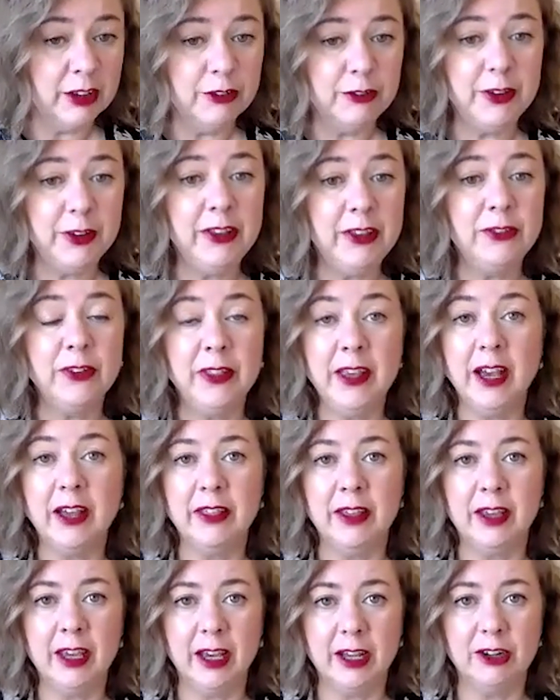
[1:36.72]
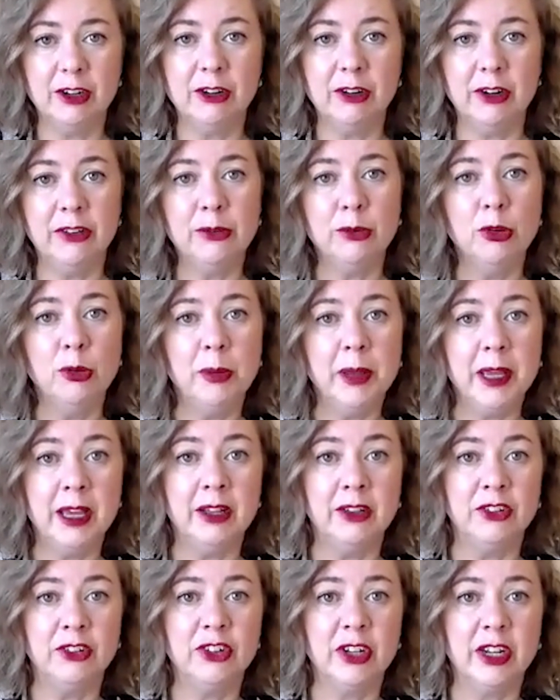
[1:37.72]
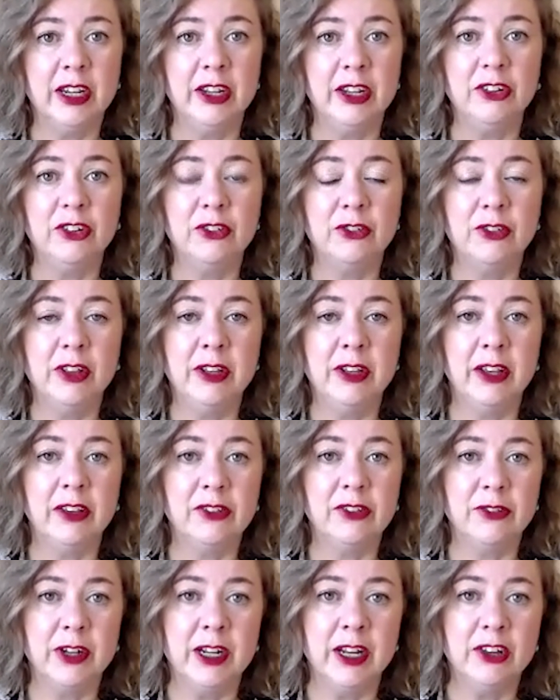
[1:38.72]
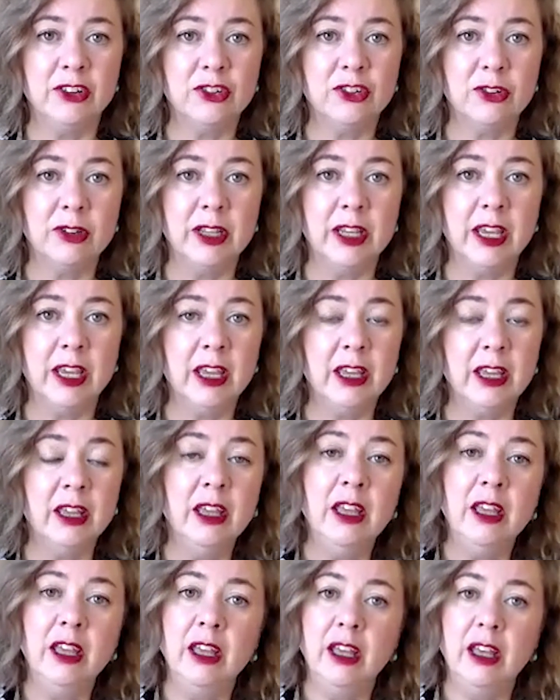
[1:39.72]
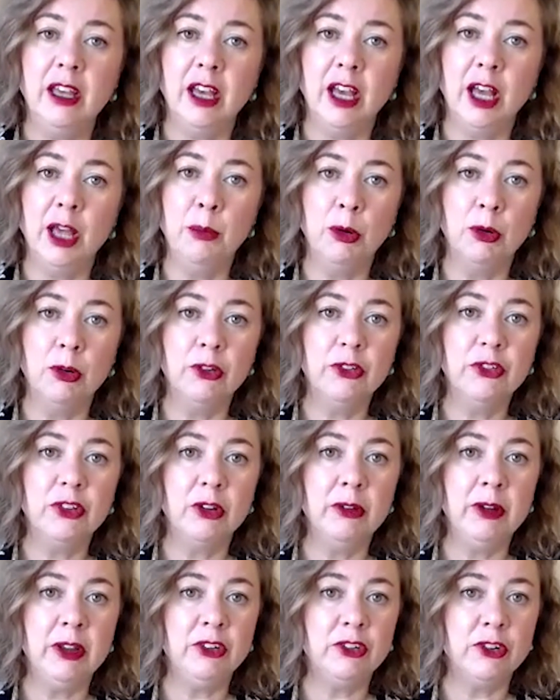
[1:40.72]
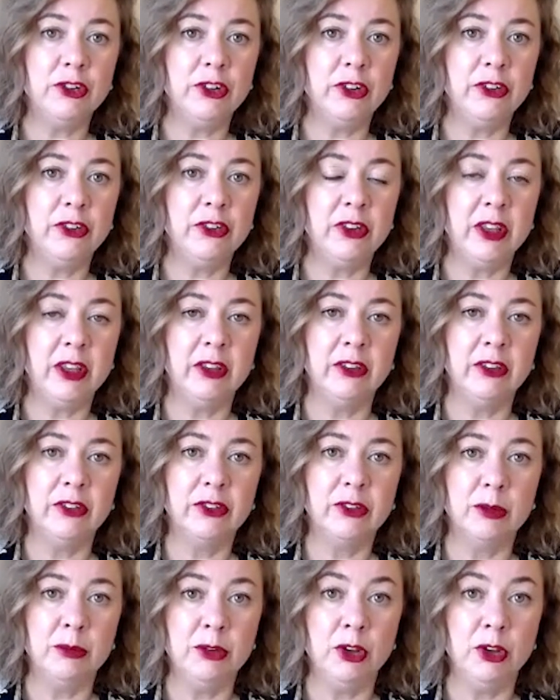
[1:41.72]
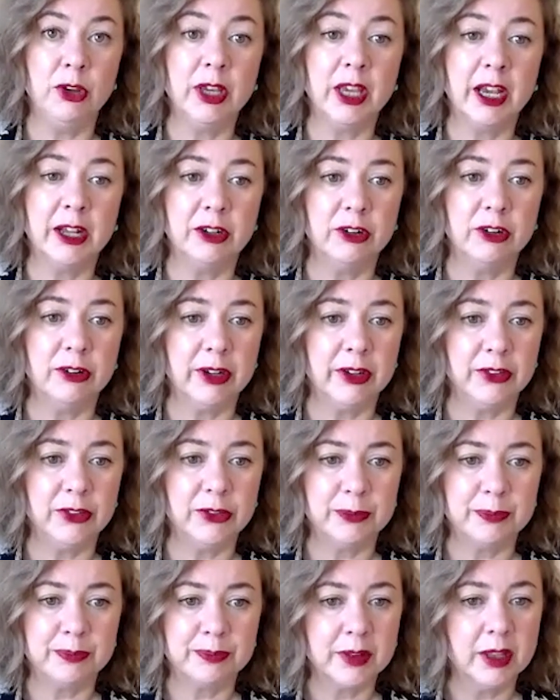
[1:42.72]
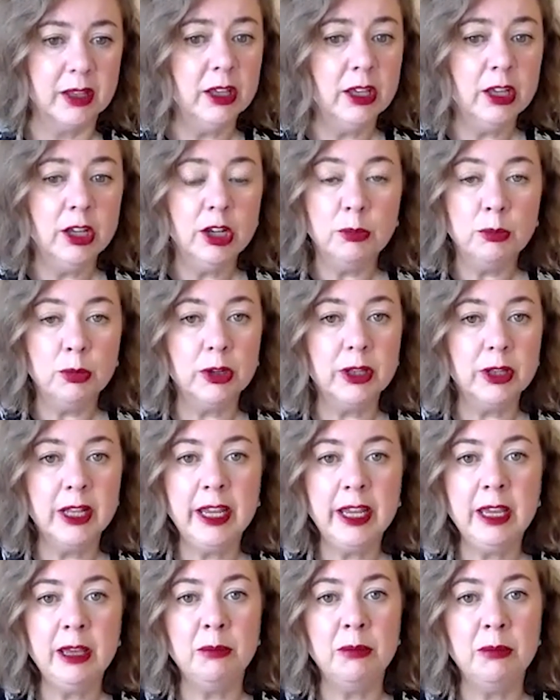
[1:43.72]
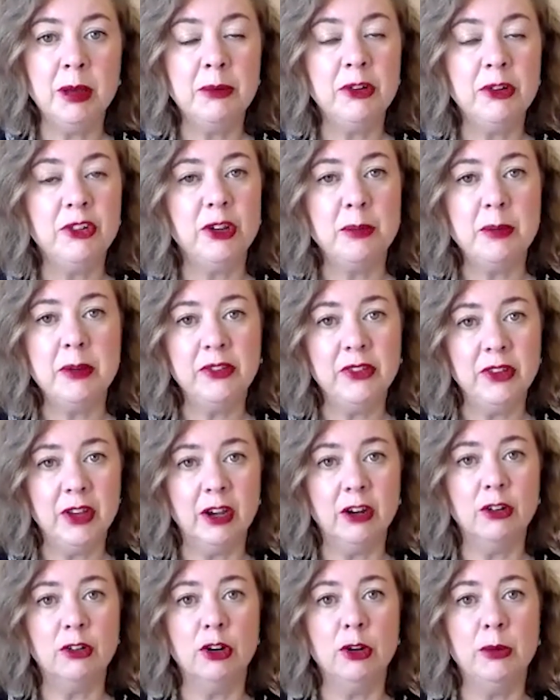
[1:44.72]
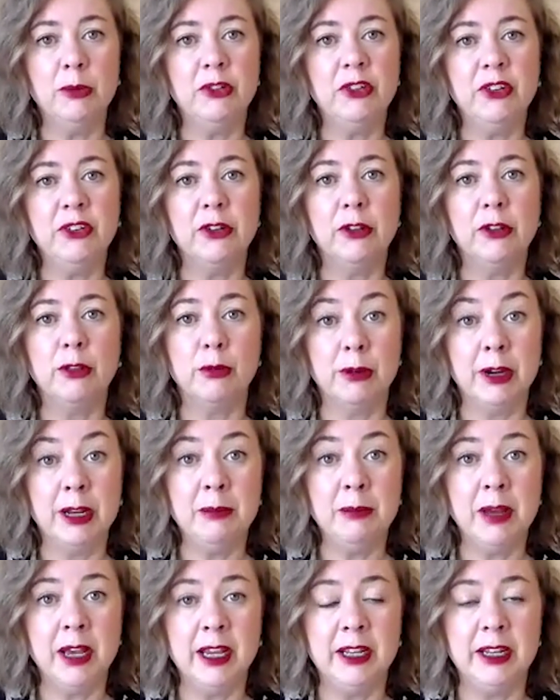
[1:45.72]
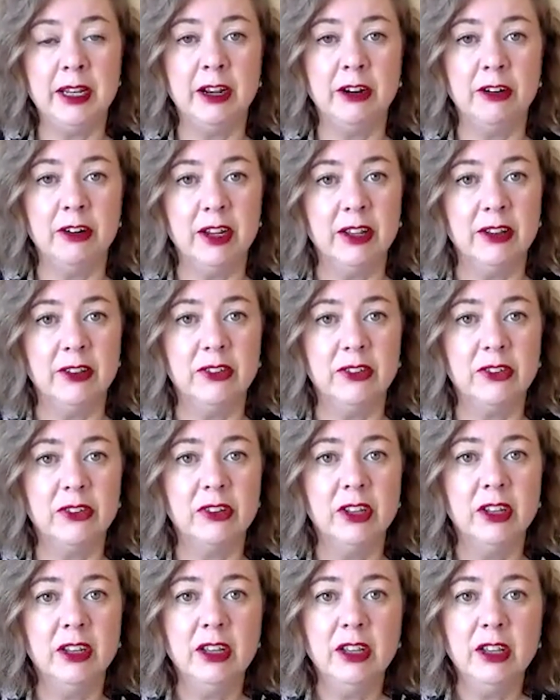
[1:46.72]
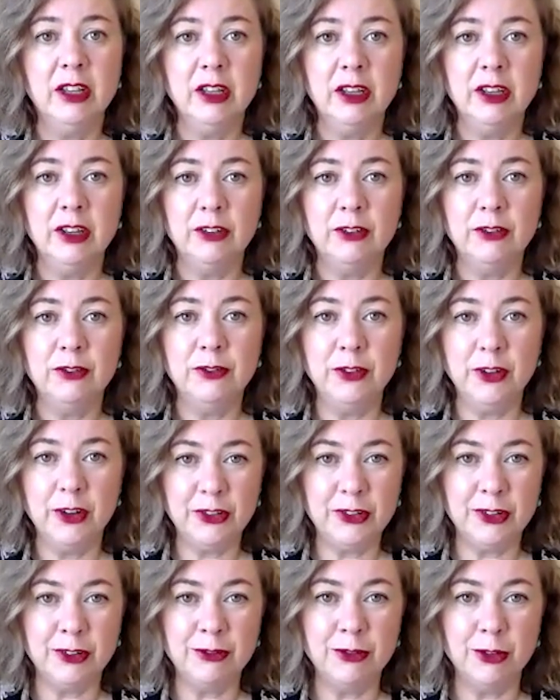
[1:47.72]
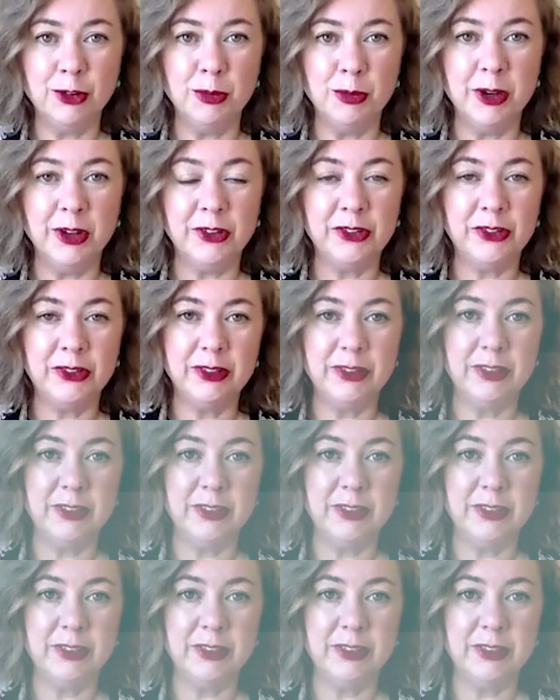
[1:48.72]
Fees for the other categories will be unchanged for the next financial year, and we're also introducing some new categories. Broadly, membership is now grouped into three main areas. First and foremost,